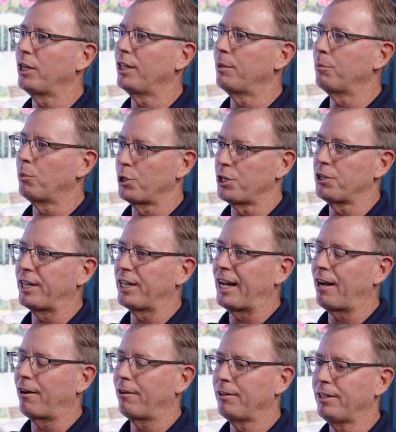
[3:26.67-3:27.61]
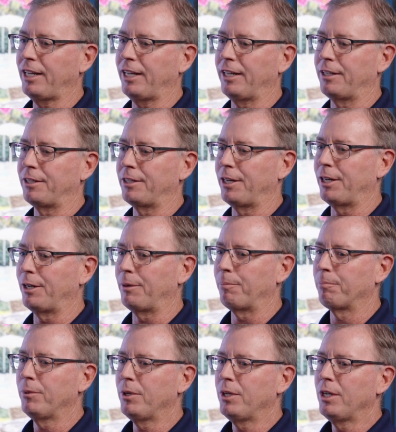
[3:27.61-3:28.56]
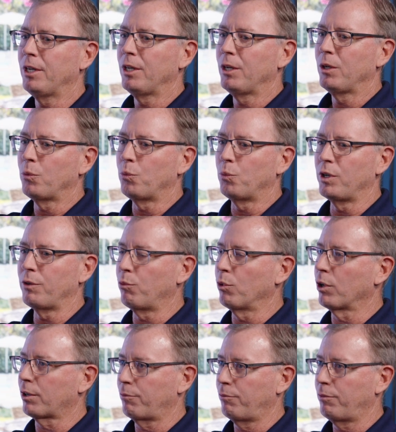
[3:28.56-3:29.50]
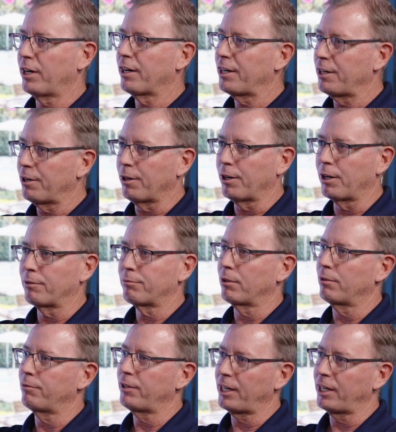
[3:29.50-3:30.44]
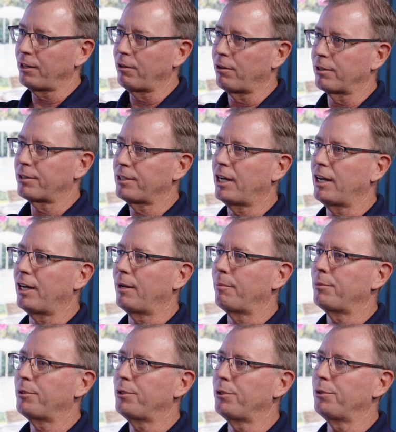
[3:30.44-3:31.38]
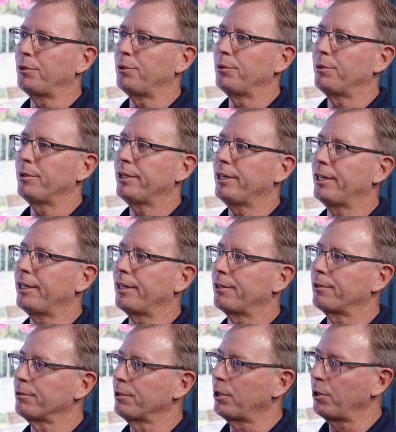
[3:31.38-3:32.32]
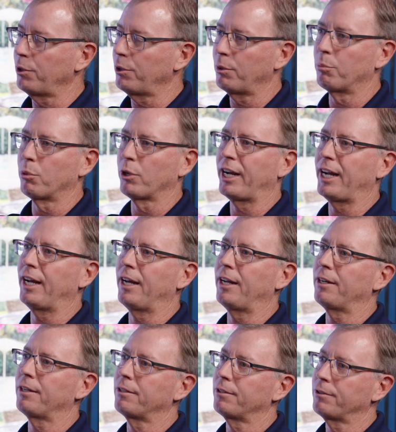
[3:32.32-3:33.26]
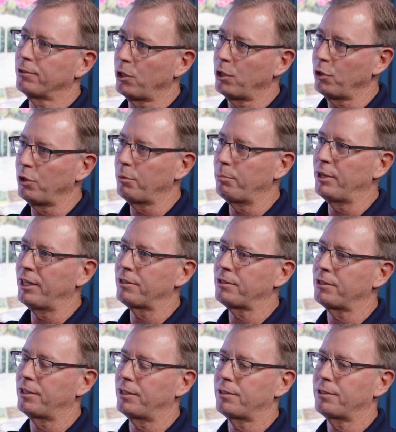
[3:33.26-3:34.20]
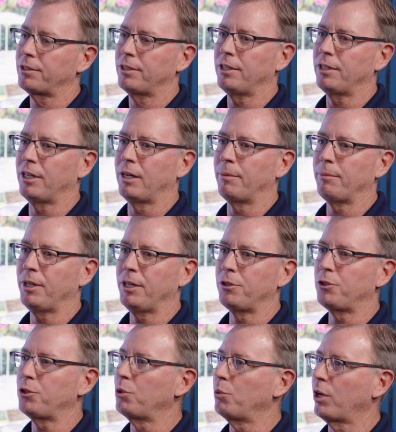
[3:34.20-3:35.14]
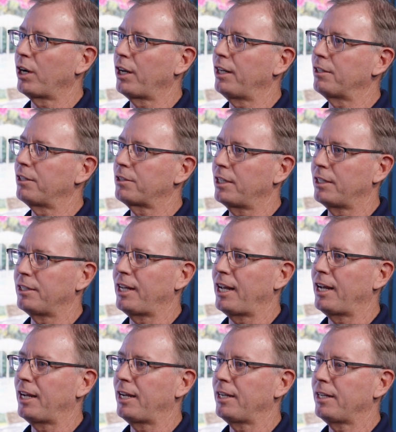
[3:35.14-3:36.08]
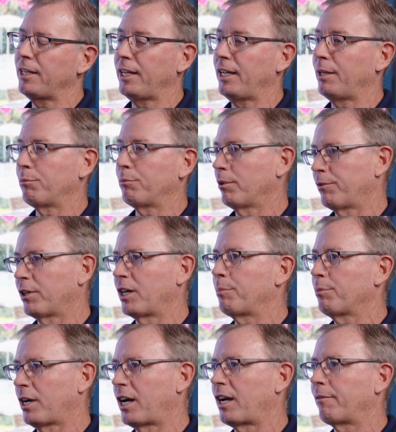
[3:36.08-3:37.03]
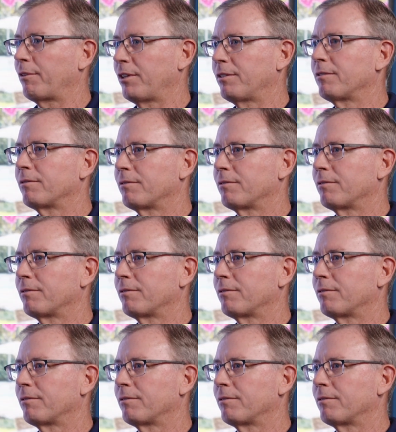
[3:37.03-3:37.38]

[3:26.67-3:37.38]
in, the more you get out. And we've worked very hard for a very long time to grow the brand, grow the business into what it is today, and we're very proud of it.